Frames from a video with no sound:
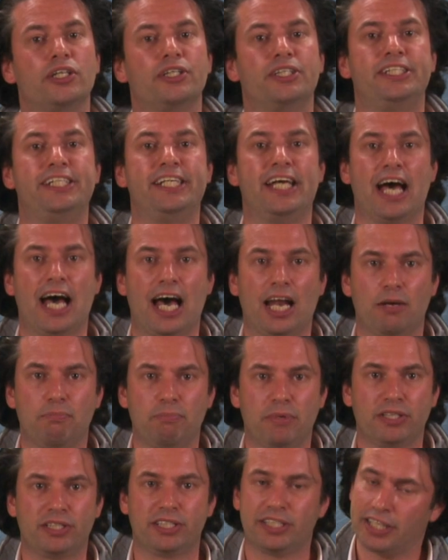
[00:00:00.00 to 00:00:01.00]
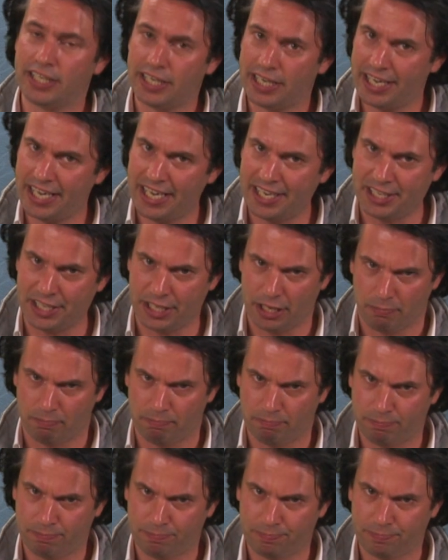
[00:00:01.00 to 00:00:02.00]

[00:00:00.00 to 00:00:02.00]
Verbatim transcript: the element indium.